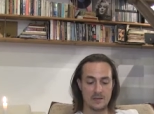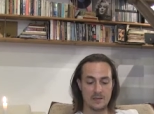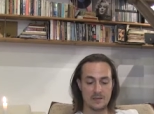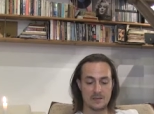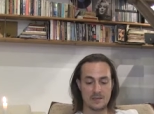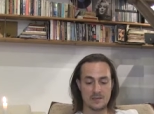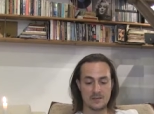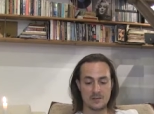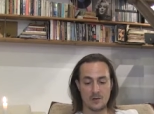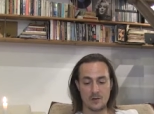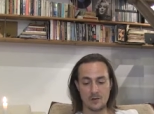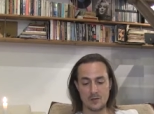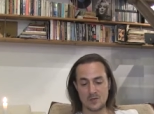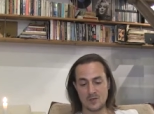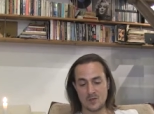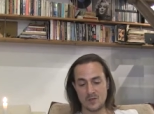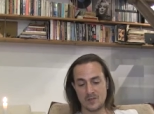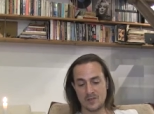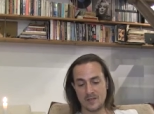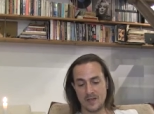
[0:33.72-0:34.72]
this is
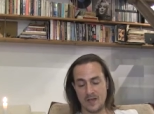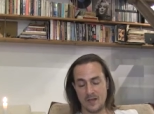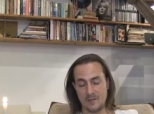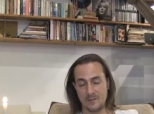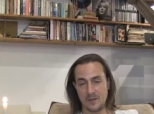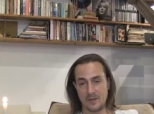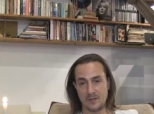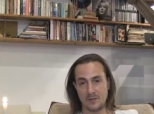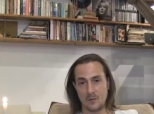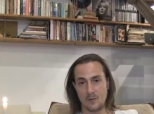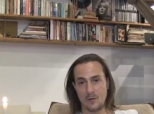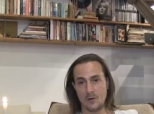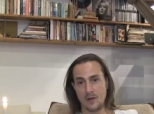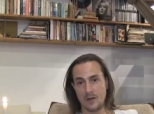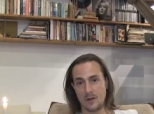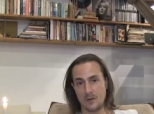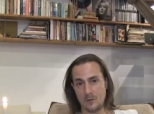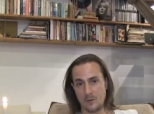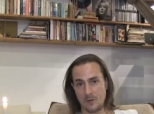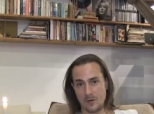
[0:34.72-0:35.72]
also a time that all
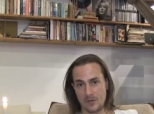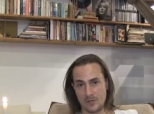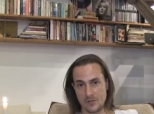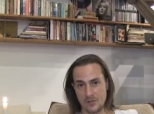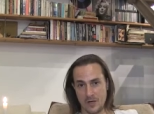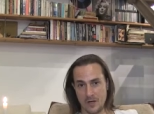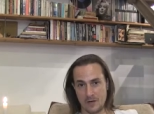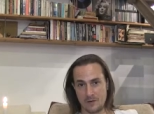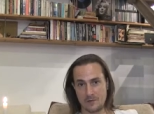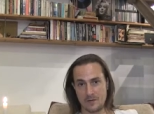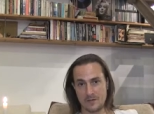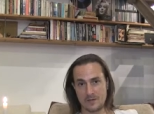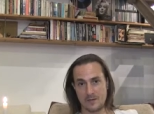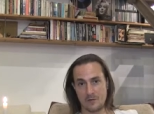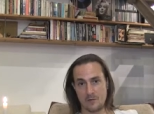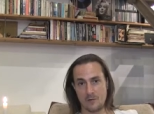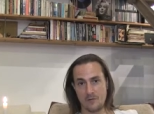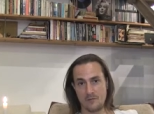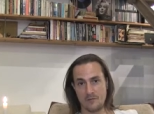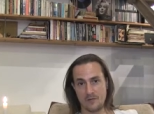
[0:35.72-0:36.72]
our lower chakras are
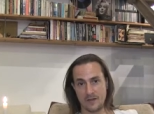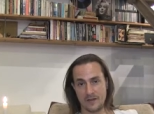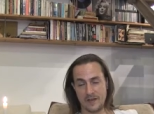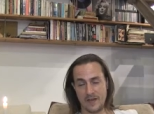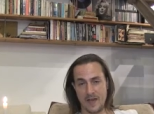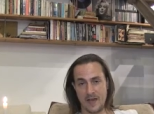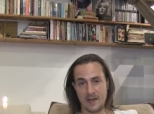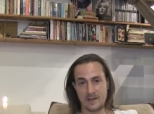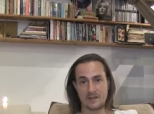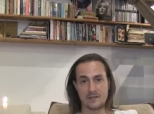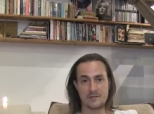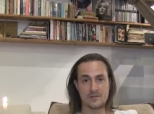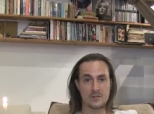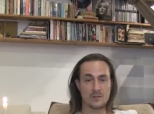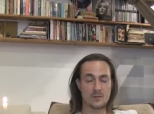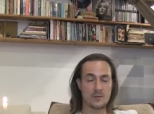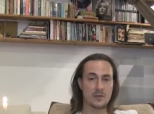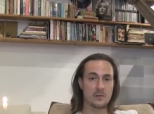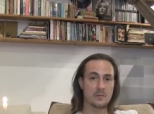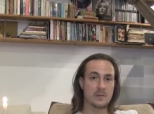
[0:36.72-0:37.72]
overly active,
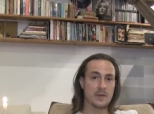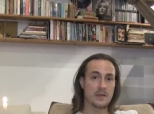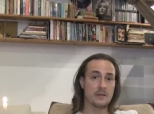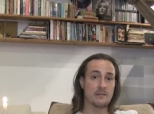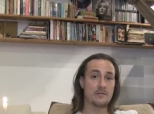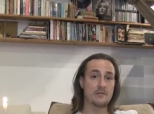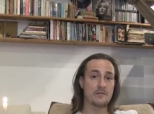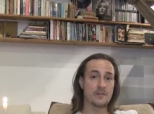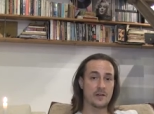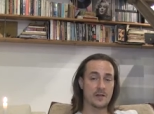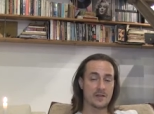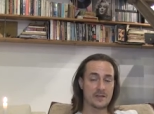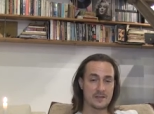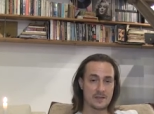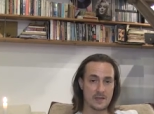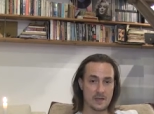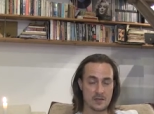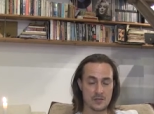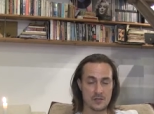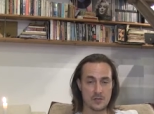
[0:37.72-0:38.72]
so we could be very
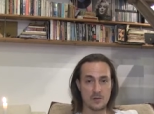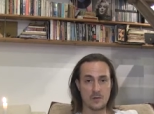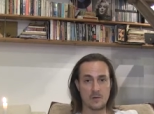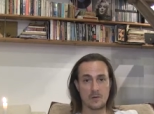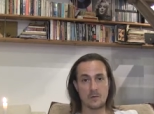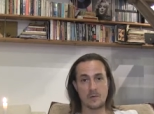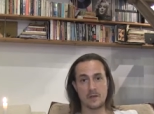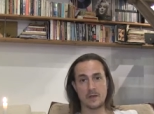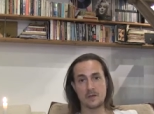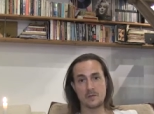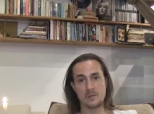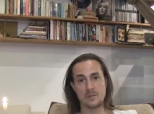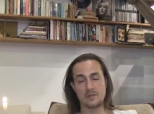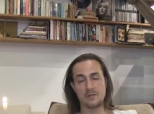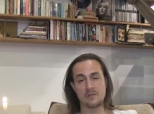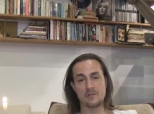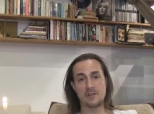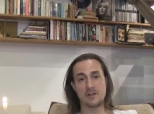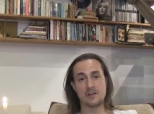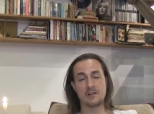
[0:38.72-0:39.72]
sexual or we could
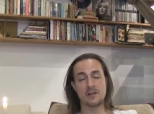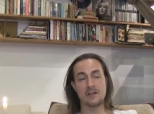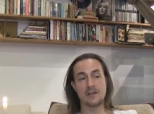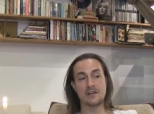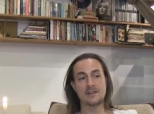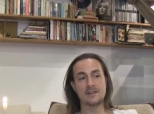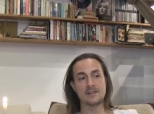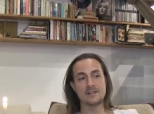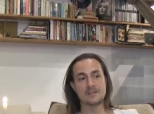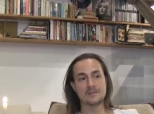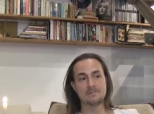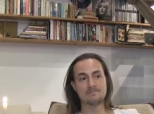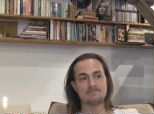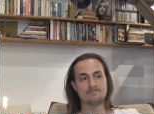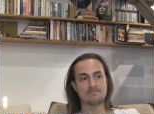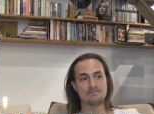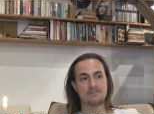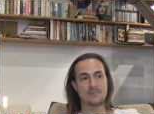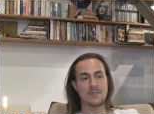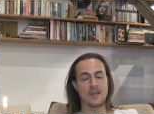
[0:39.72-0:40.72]
be very
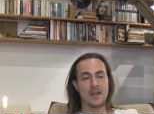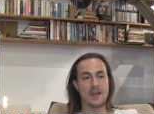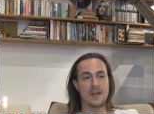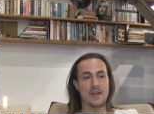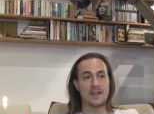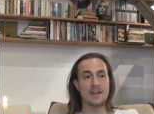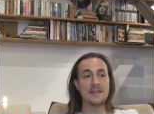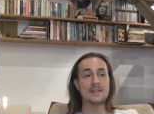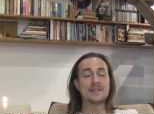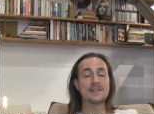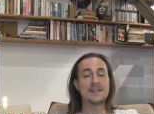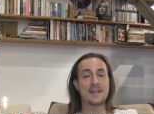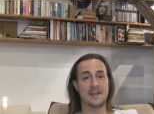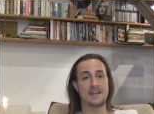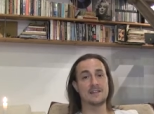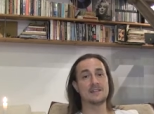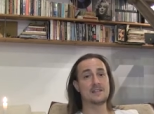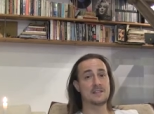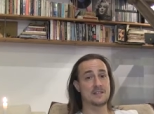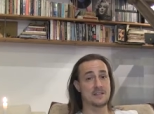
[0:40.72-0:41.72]
uh,
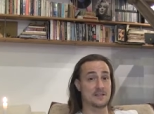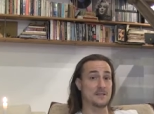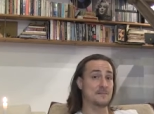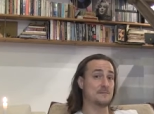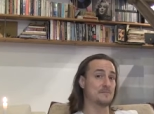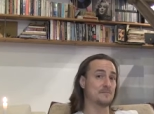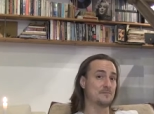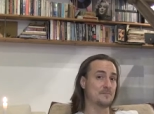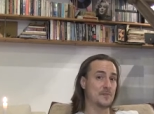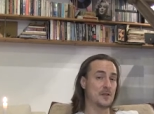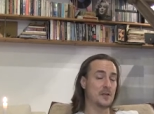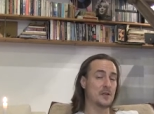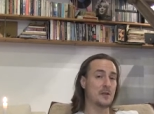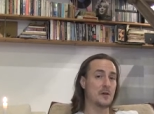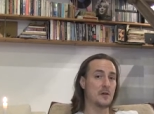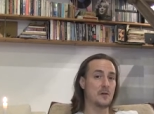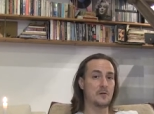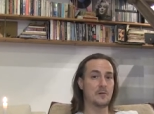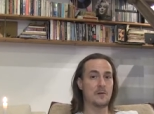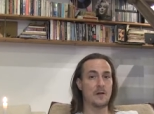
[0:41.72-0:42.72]
intense. You
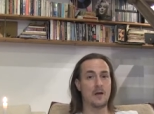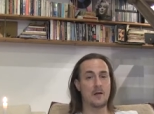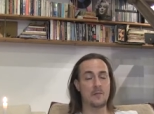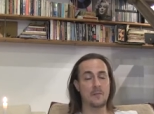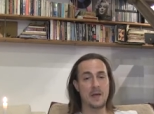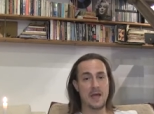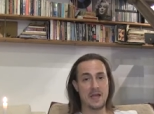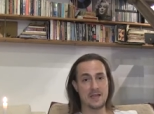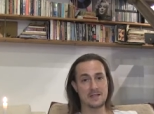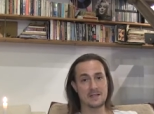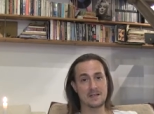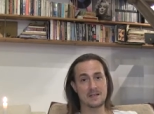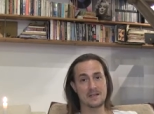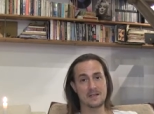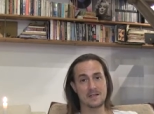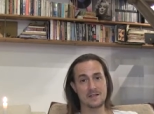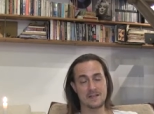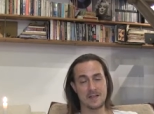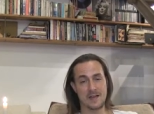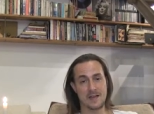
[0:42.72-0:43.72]
know, our
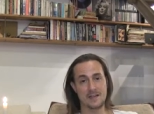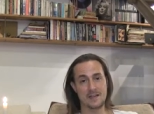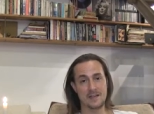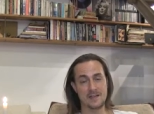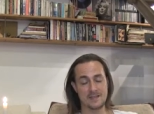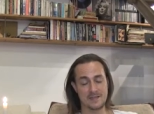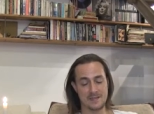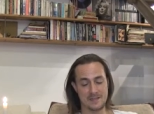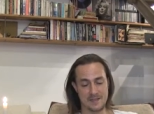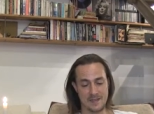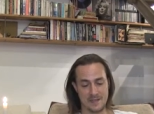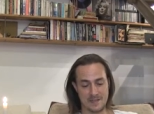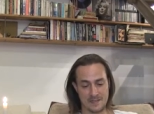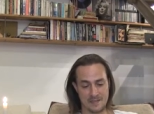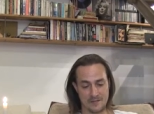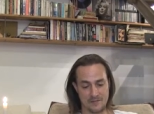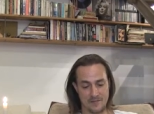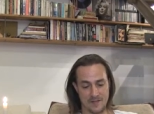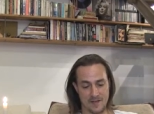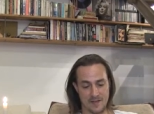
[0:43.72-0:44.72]
masculine side is
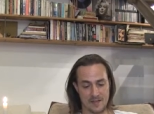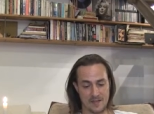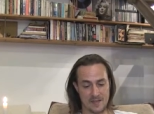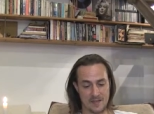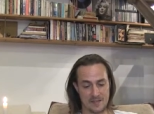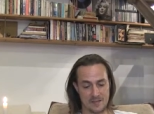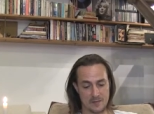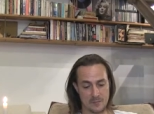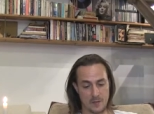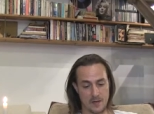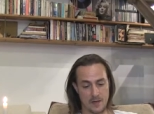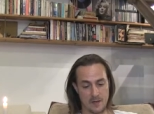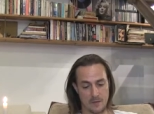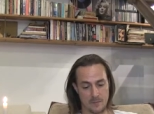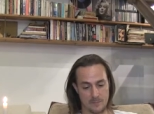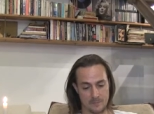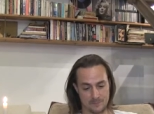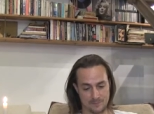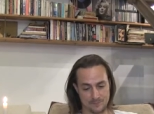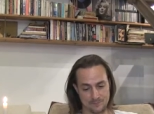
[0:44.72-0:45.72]
intensified as
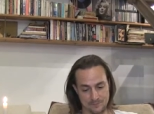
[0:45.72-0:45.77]
well.